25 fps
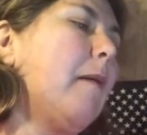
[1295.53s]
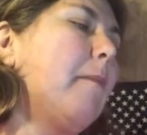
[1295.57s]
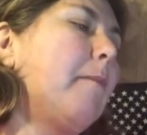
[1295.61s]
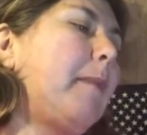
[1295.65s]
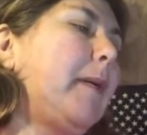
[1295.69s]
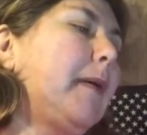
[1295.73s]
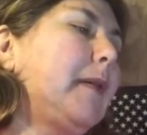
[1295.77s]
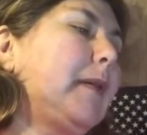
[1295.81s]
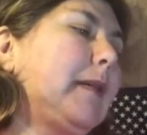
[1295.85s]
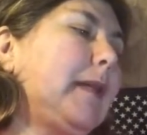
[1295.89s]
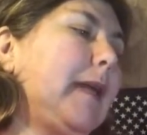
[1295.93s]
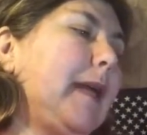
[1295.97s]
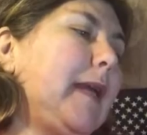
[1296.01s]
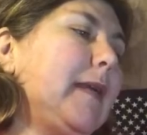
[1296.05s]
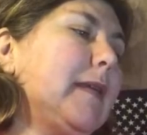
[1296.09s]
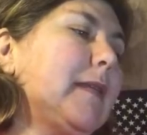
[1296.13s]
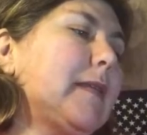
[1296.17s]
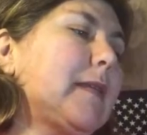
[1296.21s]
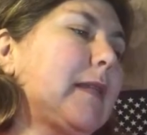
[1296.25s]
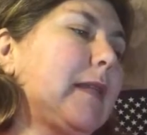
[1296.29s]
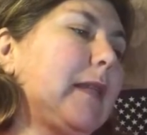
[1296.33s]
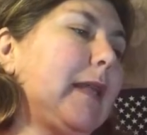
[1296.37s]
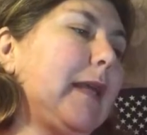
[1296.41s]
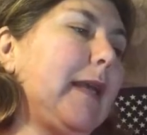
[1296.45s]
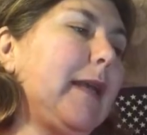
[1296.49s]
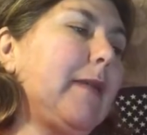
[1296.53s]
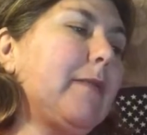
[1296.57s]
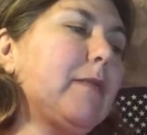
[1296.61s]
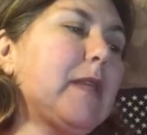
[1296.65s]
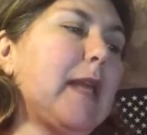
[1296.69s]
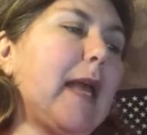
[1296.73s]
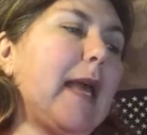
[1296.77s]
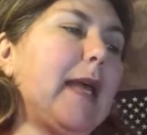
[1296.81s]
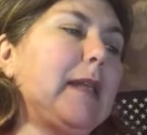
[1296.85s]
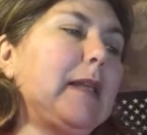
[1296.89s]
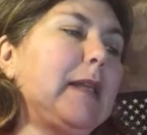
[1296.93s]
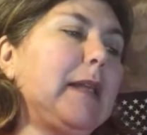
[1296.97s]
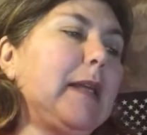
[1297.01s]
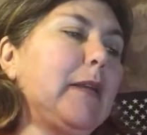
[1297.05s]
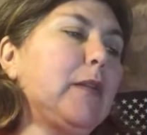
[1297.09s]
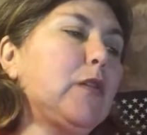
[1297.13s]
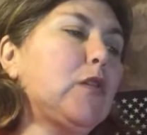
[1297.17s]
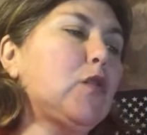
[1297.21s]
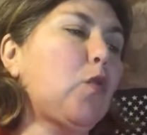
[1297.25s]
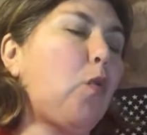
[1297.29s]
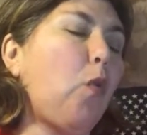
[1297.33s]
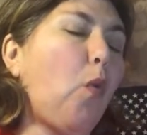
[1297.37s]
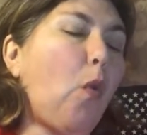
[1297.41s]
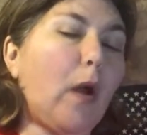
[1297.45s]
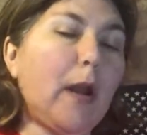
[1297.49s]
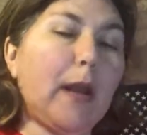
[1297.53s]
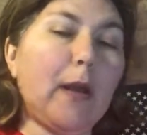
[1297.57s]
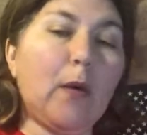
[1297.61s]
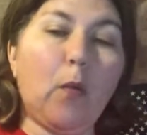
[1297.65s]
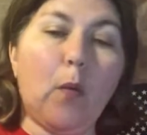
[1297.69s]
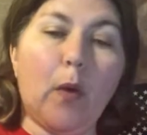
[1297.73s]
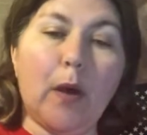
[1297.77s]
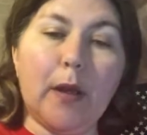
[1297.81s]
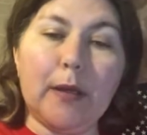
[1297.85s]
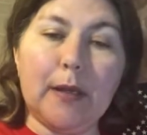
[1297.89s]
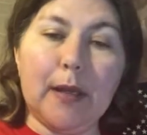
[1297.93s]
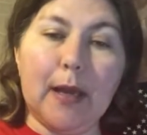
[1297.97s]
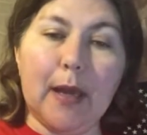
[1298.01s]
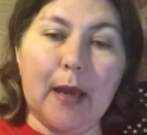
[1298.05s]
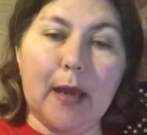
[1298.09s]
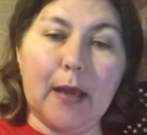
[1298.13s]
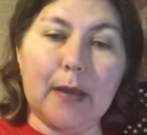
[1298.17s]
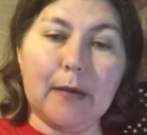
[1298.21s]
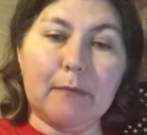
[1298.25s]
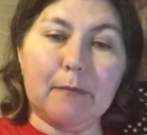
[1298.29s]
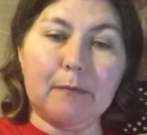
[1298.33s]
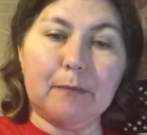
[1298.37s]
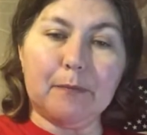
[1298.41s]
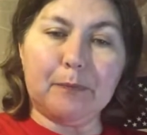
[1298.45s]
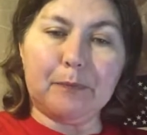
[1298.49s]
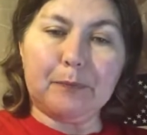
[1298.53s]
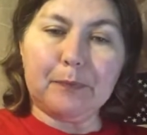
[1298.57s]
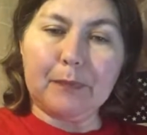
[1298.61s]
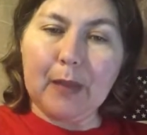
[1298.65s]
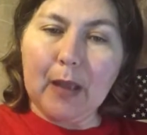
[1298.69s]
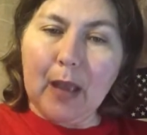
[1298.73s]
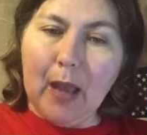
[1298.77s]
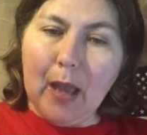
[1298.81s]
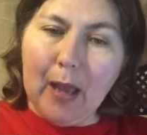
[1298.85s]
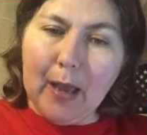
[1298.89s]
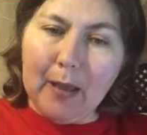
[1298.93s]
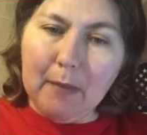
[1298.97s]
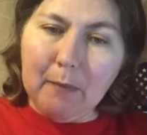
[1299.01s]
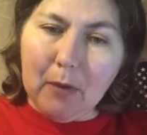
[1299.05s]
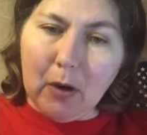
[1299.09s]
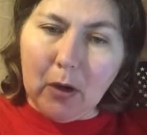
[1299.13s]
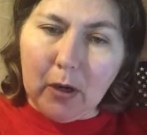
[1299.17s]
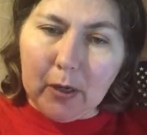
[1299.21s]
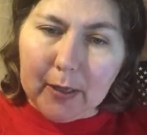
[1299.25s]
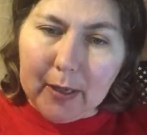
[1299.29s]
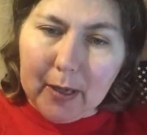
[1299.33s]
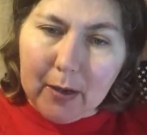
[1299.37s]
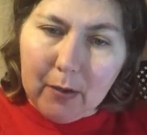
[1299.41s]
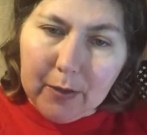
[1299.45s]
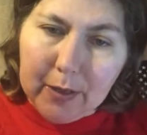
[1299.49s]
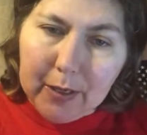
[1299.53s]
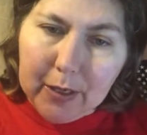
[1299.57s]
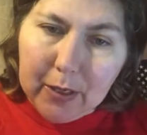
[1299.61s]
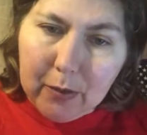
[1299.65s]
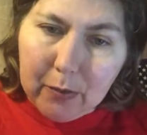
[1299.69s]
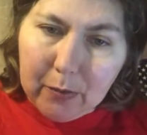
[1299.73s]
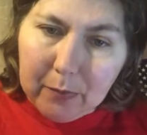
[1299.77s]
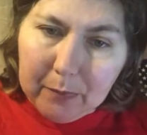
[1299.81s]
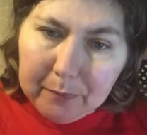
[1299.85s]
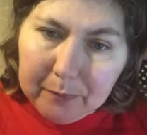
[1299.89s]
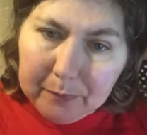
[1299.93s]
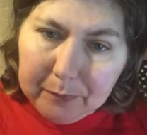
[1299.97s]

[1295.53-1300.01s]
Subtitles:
Police leaves at least 21 dead. Hi, Mark. How are you?